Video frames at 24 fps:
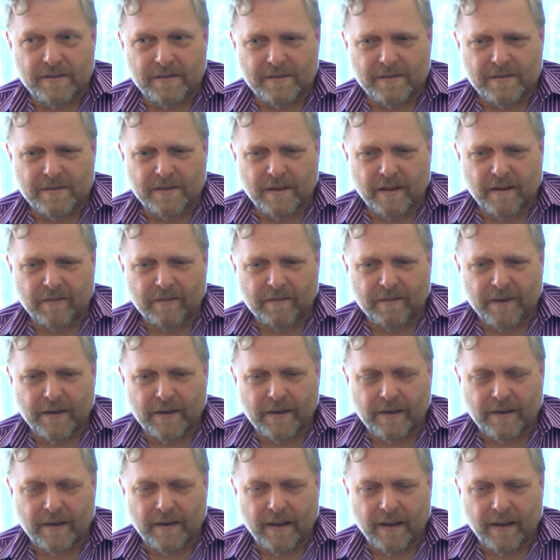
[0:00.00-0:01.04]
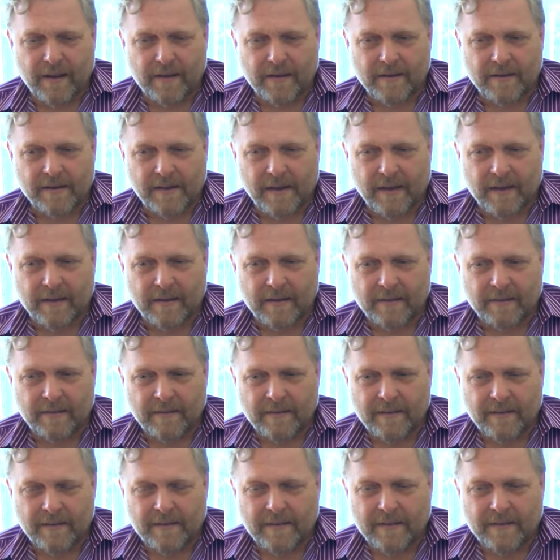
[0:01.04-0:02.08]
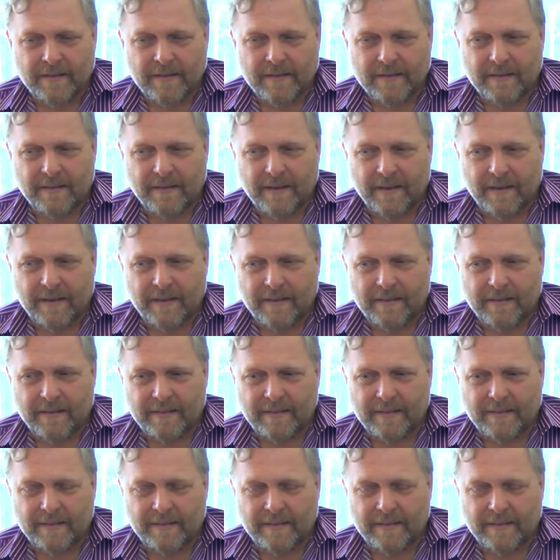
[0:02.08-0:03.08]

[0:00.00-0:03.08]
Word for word: and stuff, and and uh, uh,